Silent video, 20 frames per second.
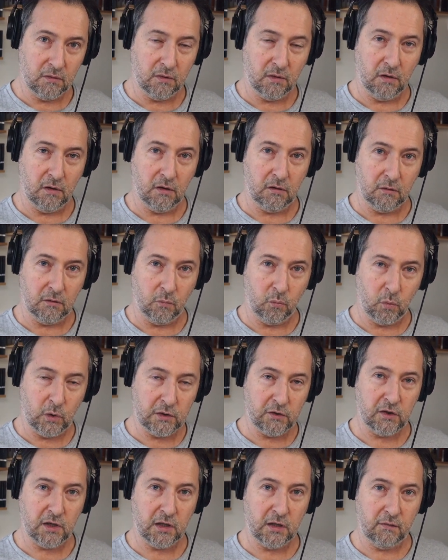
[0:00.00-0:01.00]
are on
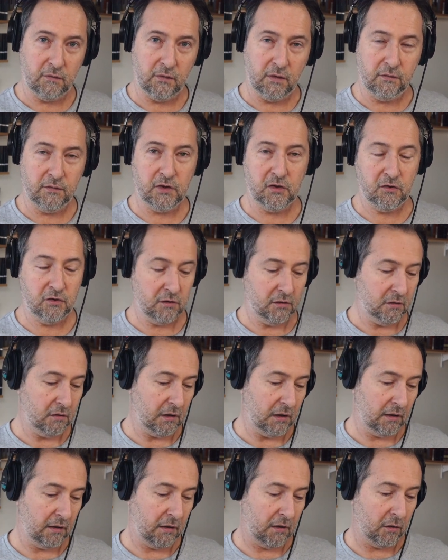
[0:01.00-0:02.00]
one side of a division
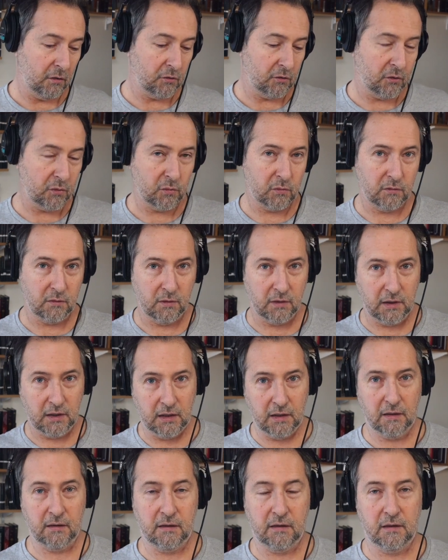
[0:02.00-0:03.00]
and those who are on the
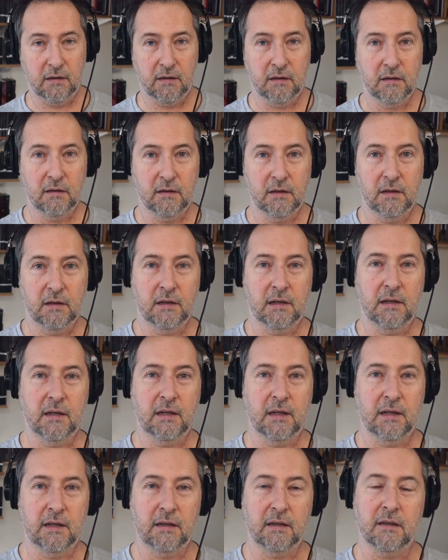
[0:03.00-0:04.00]
other.
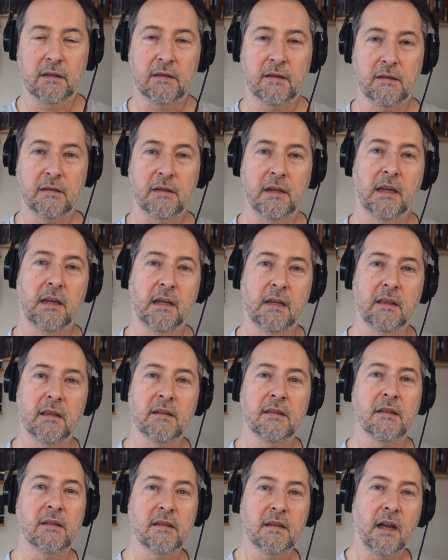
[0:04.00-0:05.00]
And as I say, in the
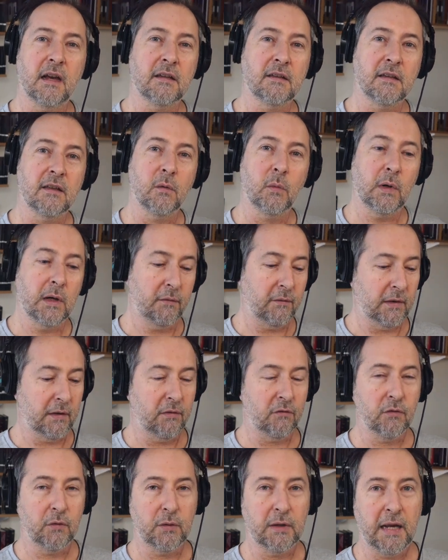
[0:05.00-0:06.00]
society that we're living
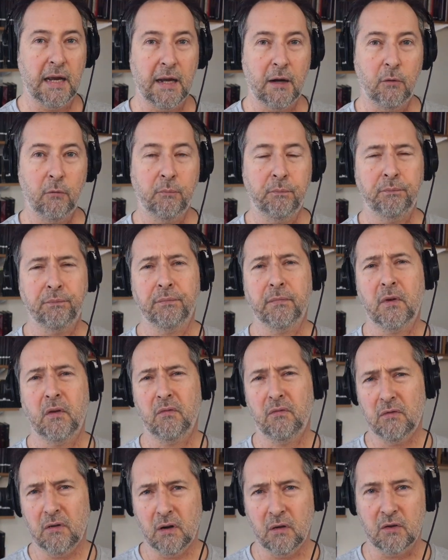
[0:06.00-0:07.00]
through now,
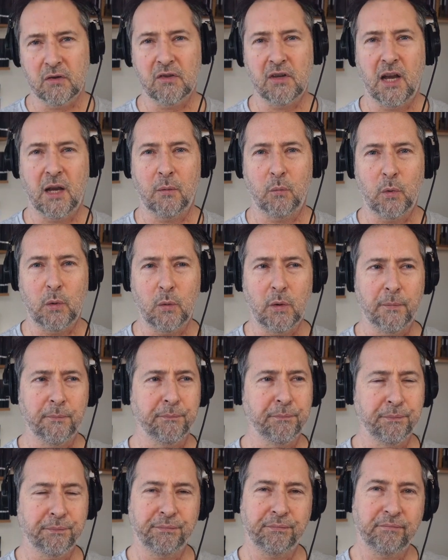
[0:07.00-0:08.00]
for a long time we were
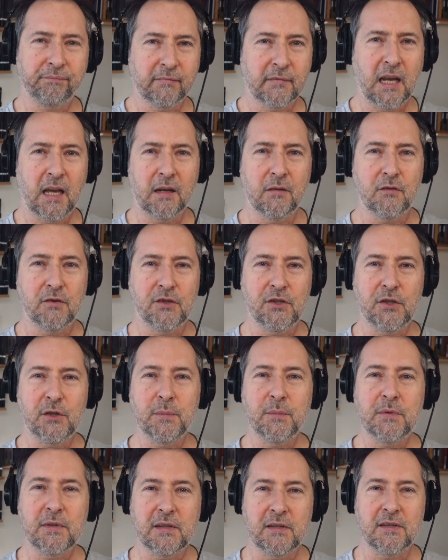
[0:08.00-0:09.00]
kind of
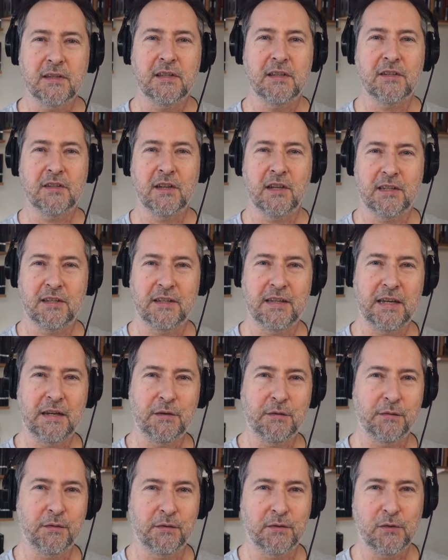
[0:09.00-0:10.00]
duped into this
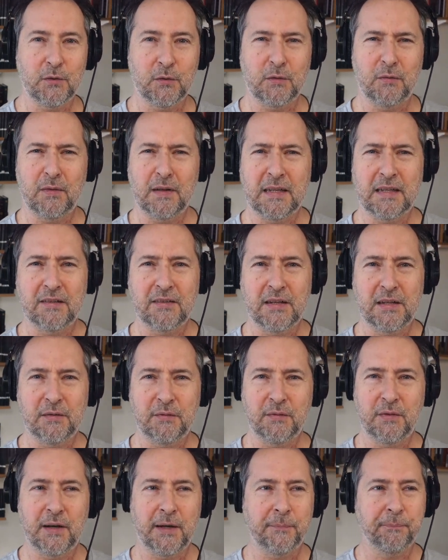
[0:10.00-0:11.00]
idea of a sort of laissez
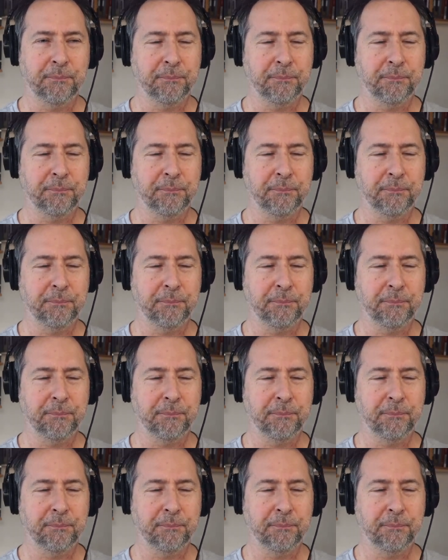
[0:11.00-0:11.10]
faire